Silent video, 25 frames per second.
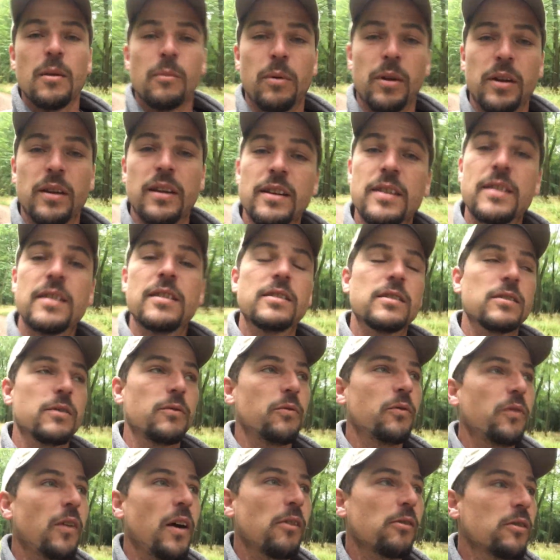But this is a
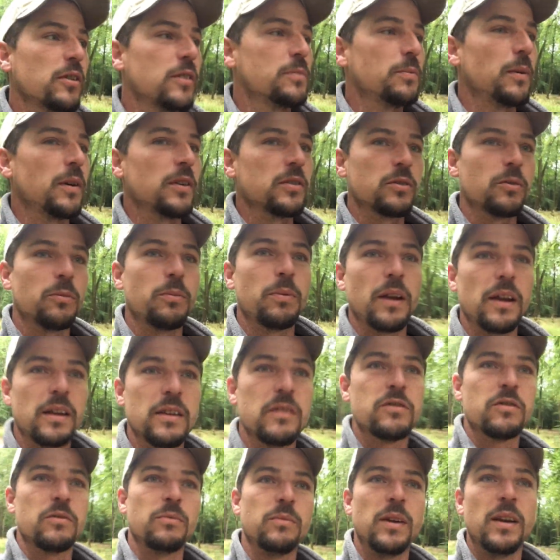very special
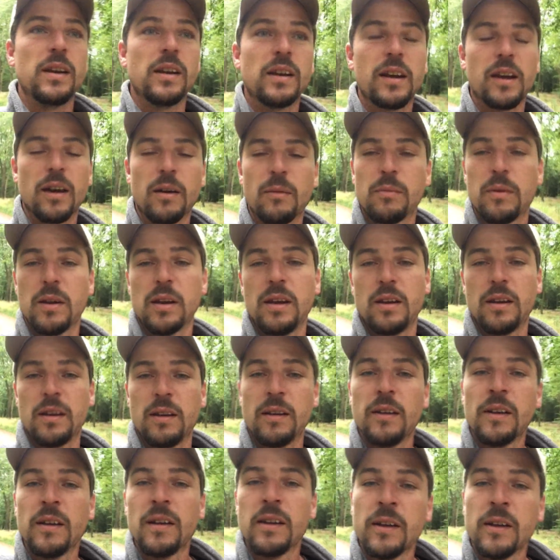place for me to come here.